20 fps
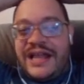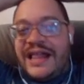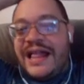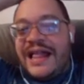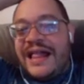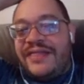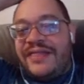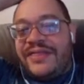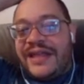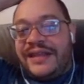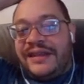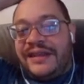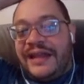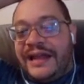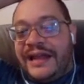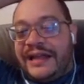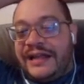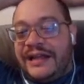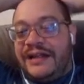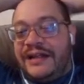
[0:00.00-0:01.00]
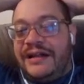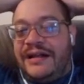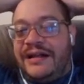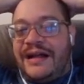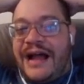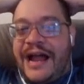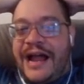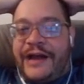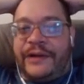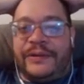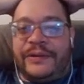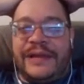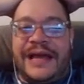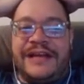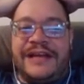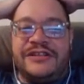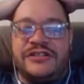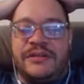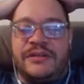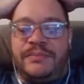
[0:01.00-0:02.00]
And then Iron Lad
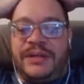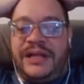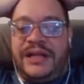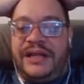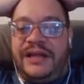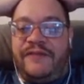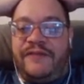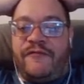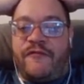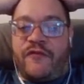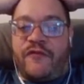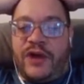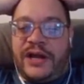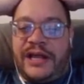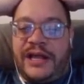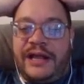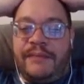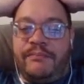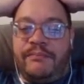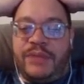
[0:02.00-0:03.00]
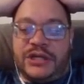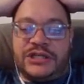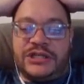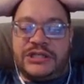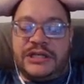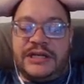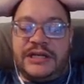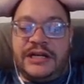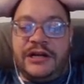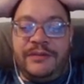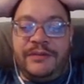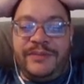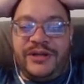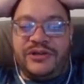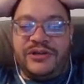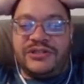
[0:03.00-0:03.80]
is completely freaking busted here because